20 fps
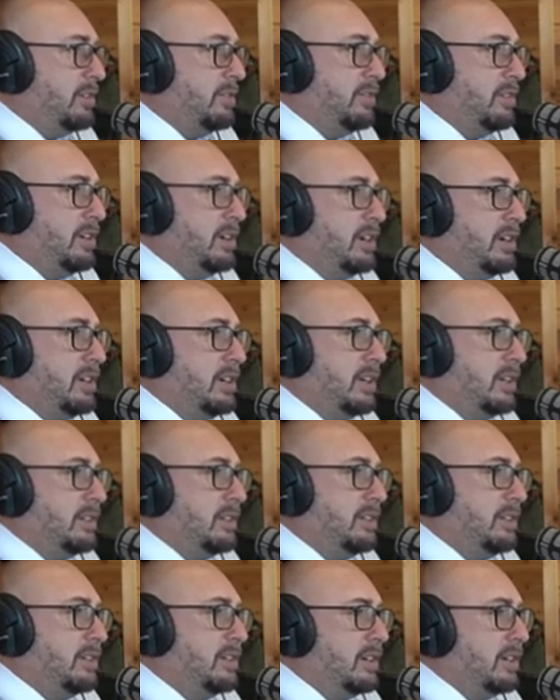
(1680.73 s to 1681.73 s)
If you're going to take a
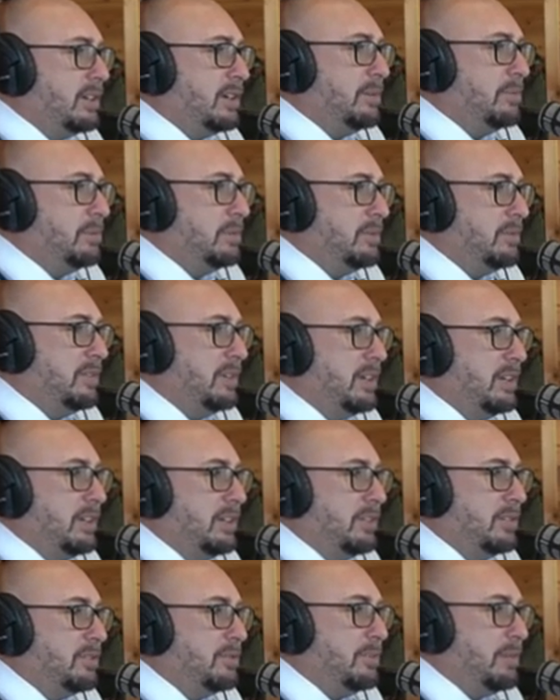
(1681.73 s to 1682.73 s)
look at a couple of
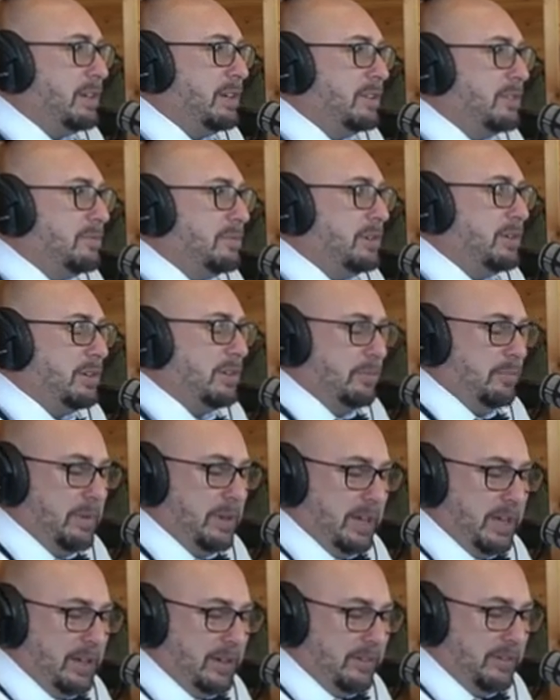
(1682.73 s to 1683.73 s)
videos, might as well help
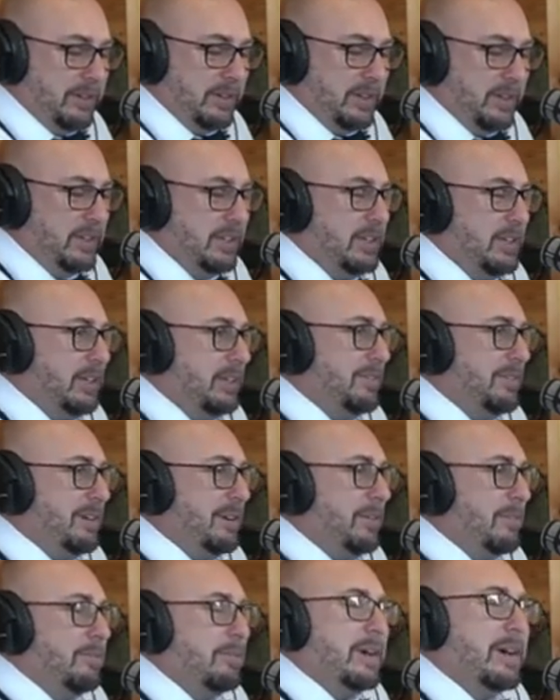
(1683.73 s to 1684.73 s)
me out if you
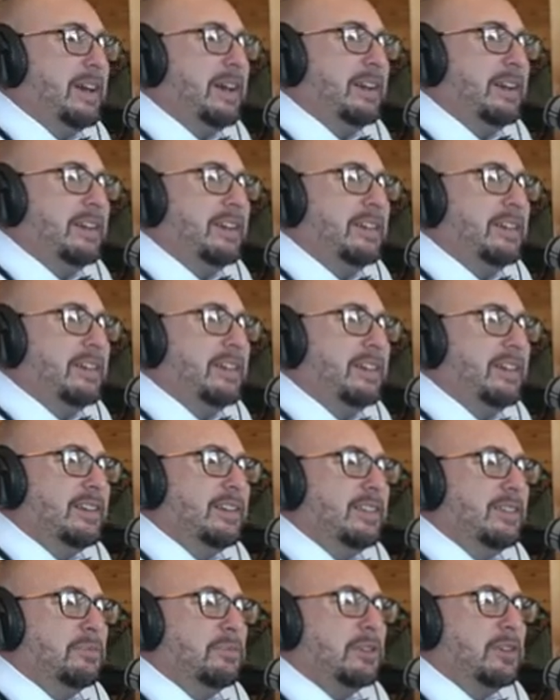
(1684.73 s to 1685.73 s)
don't mind and
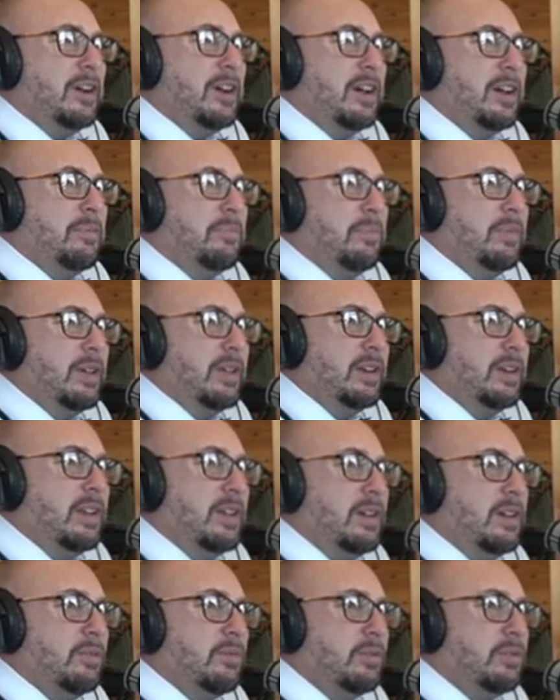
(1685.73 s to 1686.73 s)
subscribe. But
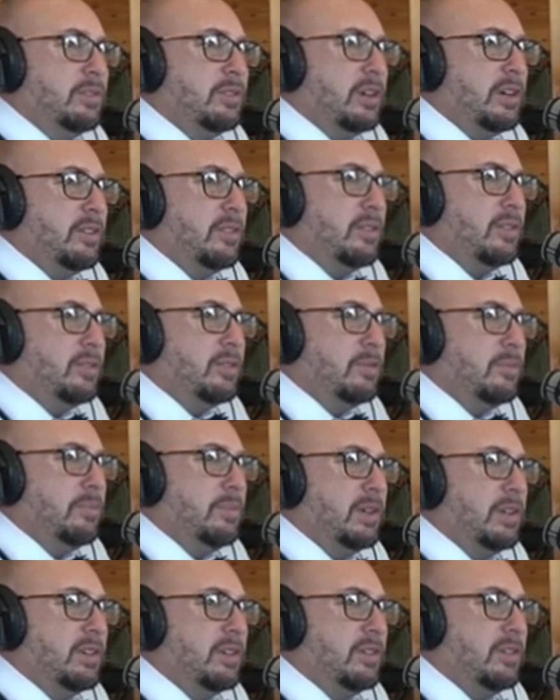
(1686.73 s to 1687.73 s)
we'll try to throw some
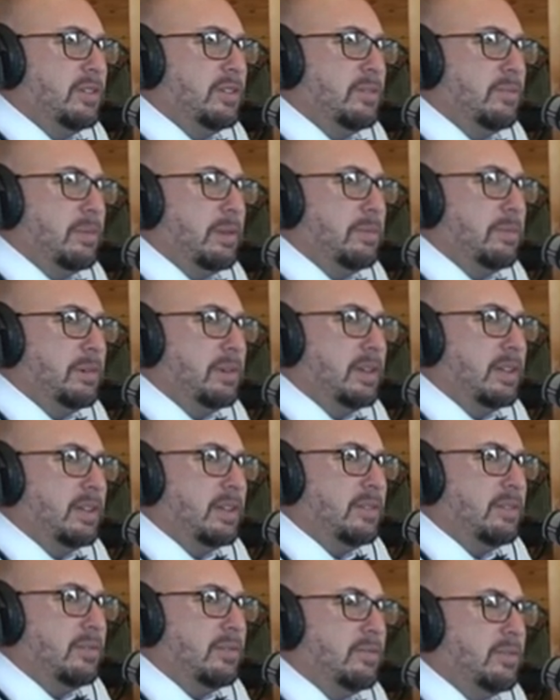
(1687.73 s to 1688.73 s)
pictures and maybe
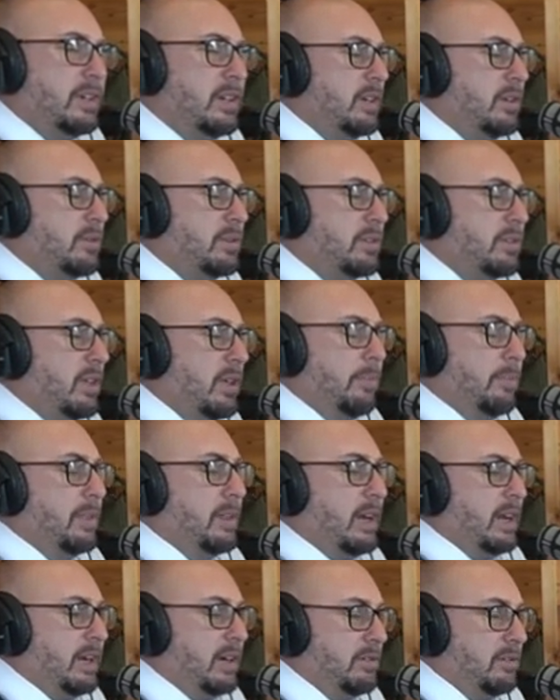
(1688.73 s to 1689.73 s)
take a little video or
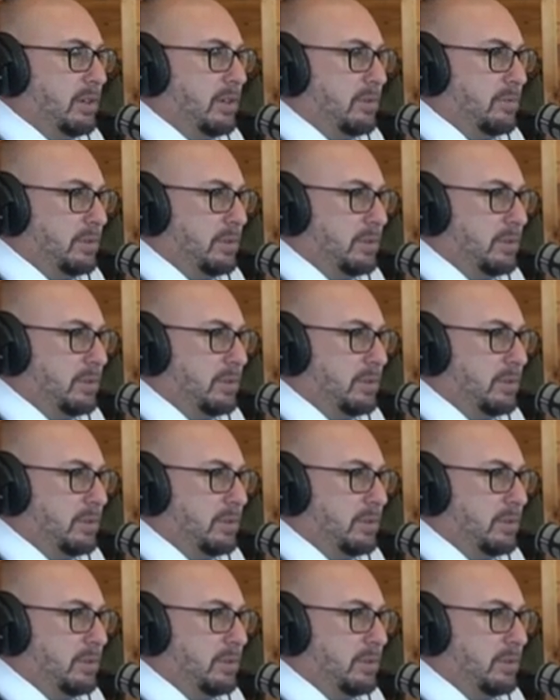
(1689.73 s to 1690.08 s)
something. I don't know.